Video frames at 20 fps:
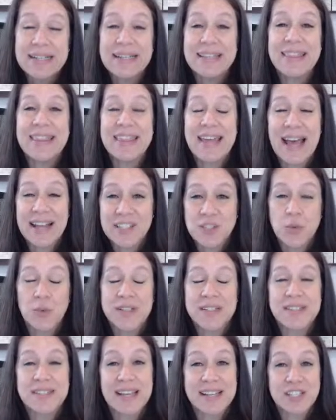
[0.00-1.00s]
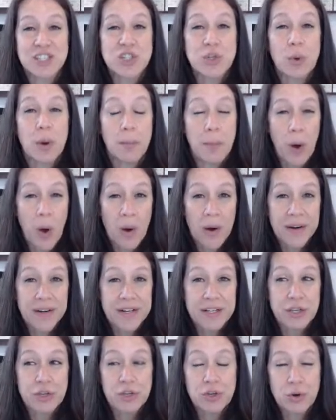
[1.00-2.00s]
That's what sets you
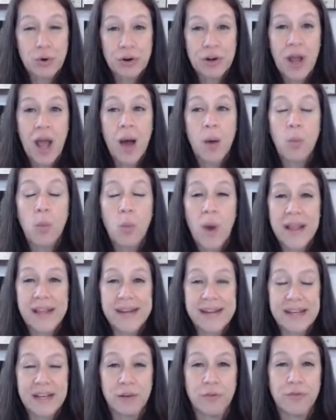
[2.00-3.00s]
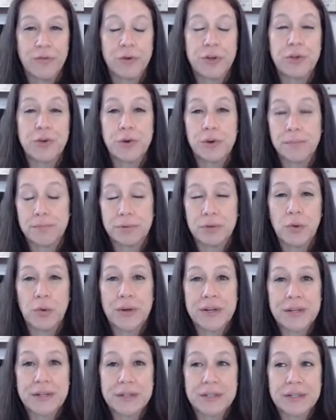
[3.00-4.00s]
apart. You're not waiting for your
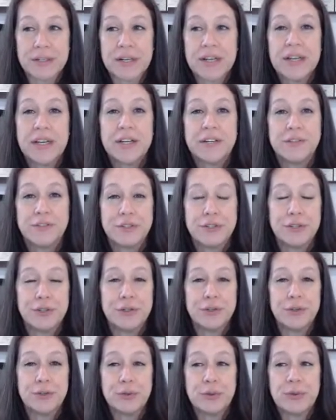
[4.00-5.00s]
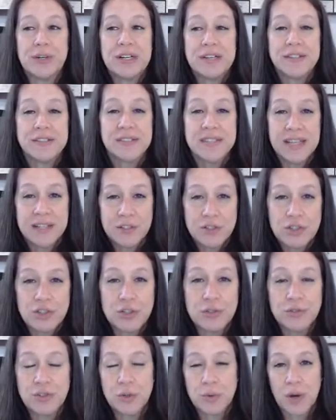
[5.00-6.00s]
employer to send
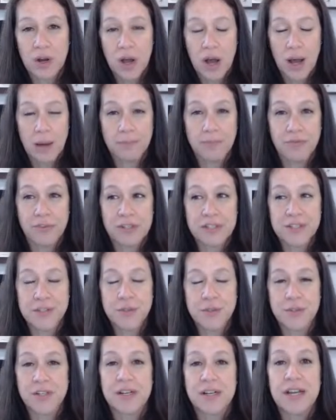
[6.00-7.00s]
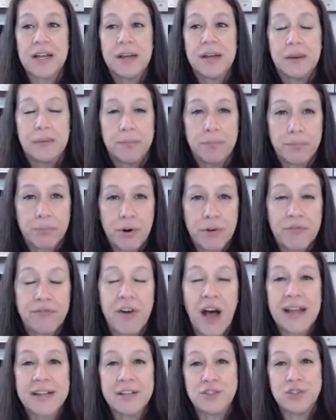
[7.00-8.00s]
you to a conference or
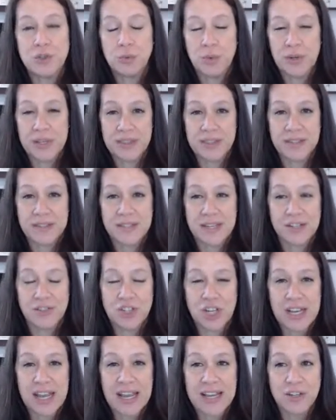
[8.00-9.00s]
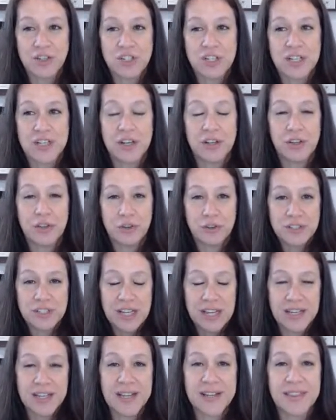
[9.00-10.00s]
provide you with this education. You're
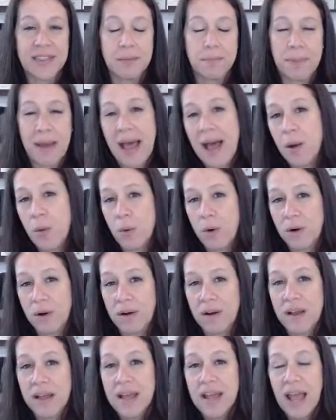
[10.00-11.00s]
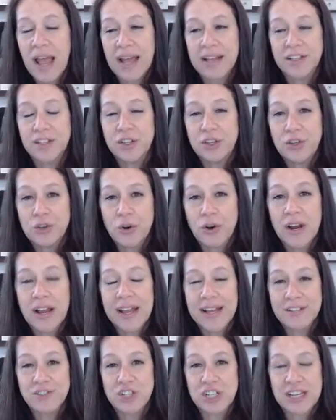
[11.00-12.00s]
taking the power and you're
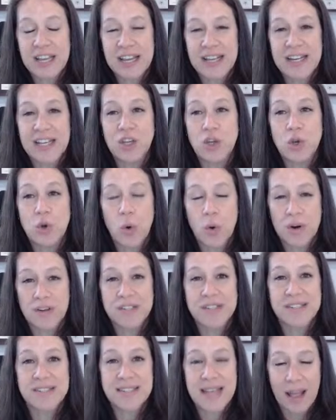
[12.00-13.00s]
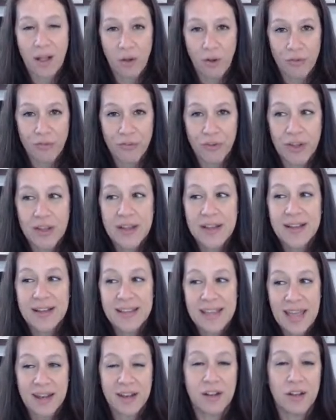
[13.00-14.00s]
educating yourself.
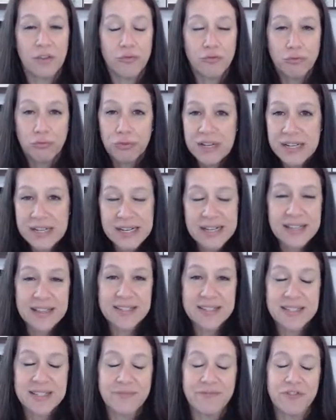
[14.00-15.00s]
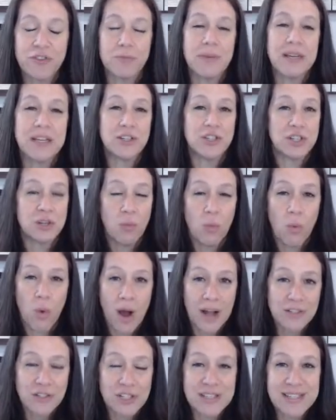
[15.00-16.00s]
Again, reading this information,
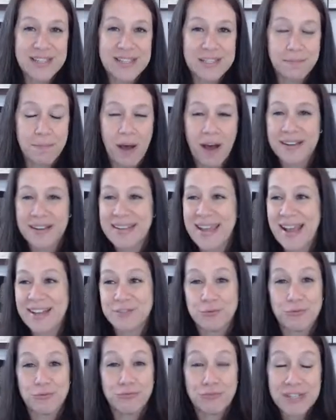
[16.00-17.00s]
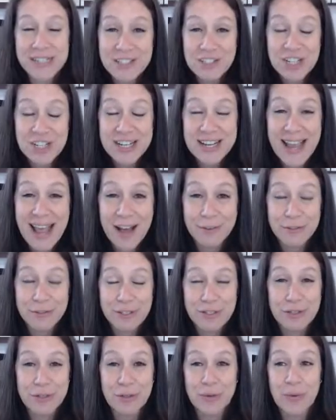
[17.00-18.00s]
watching these podcasts, reaching out
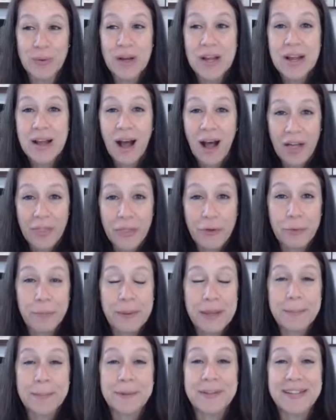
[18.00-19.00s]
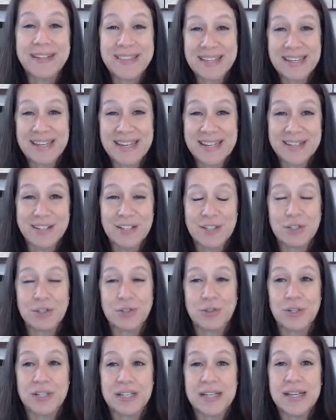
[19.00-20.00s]
to other people in the
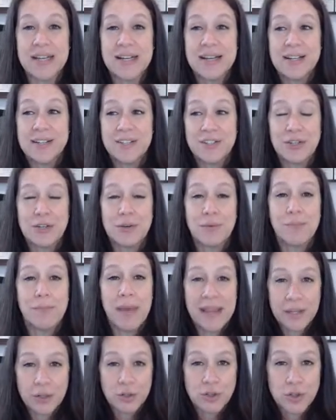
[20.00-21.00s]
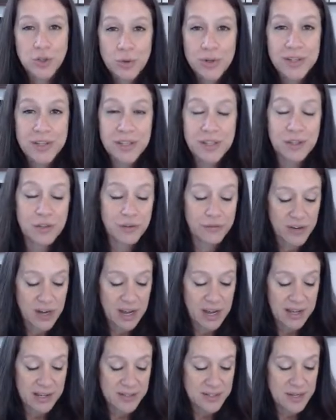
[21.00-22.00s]
industry to make sure that you've
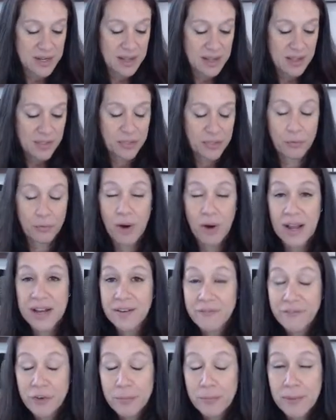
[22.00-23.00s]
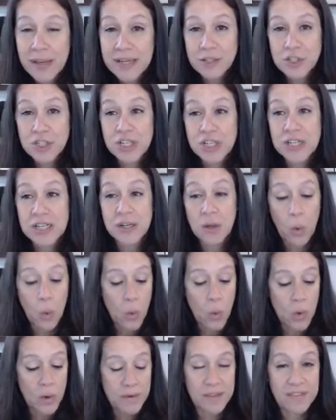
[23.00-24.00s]
got the right information
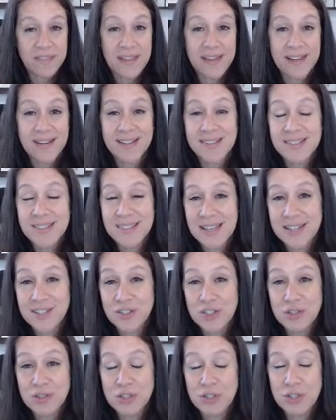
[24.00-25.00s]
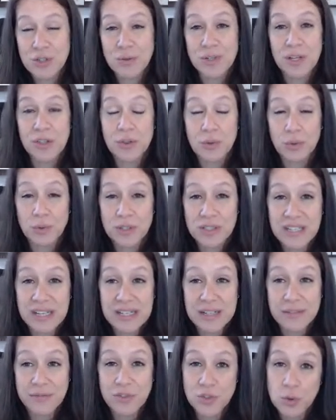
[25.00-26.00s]
or that they can send you to an
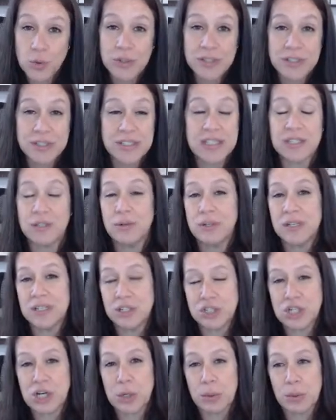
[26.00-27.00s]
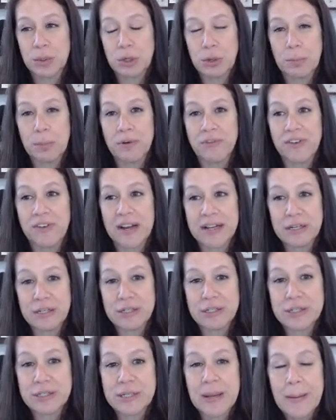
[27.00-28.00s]
authoritative source that you can share with your
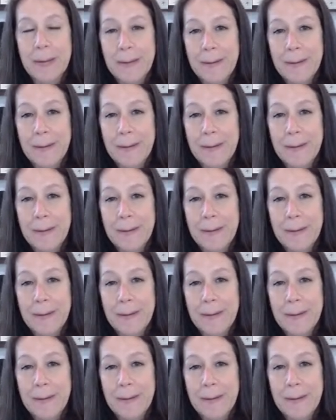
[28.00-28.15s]
providers.